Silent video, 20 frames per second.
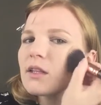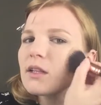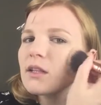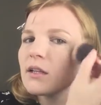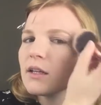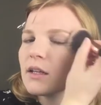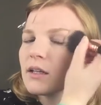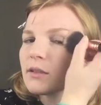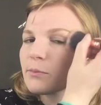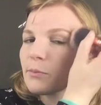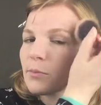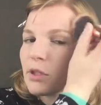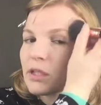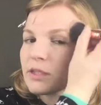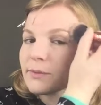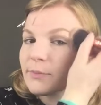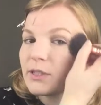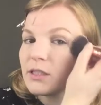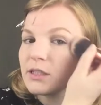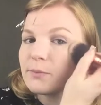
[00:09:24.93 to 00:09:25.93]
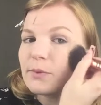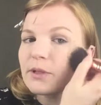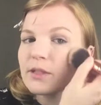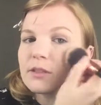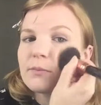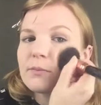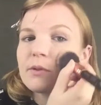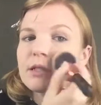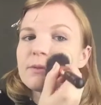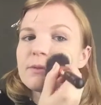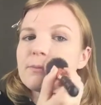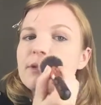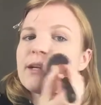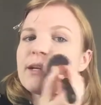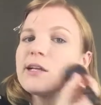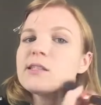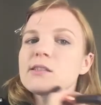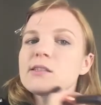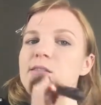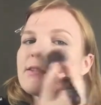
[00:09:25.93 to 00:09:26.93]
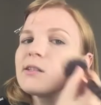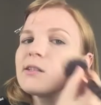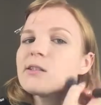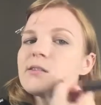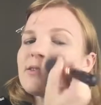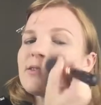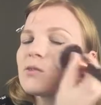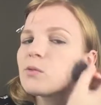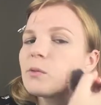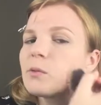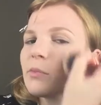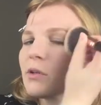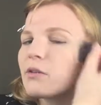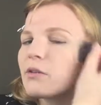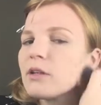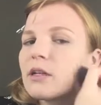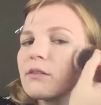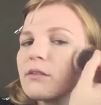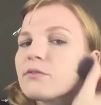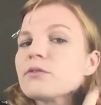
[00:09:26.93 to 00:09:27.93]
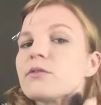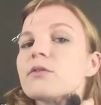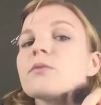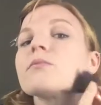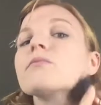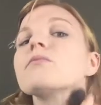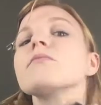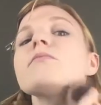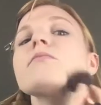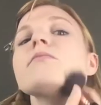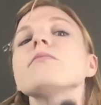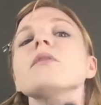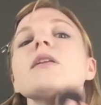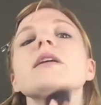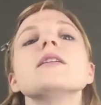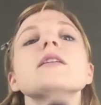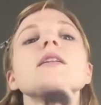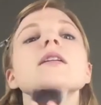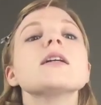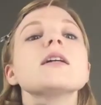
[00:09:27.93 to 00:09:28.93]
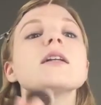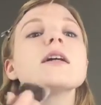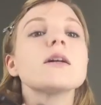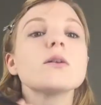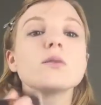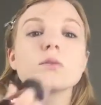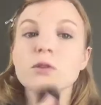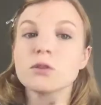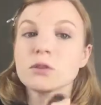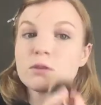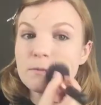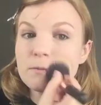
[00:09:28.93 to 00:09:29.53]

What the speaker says: Like press, press, press, press, press, and then sweep it around for blending it out.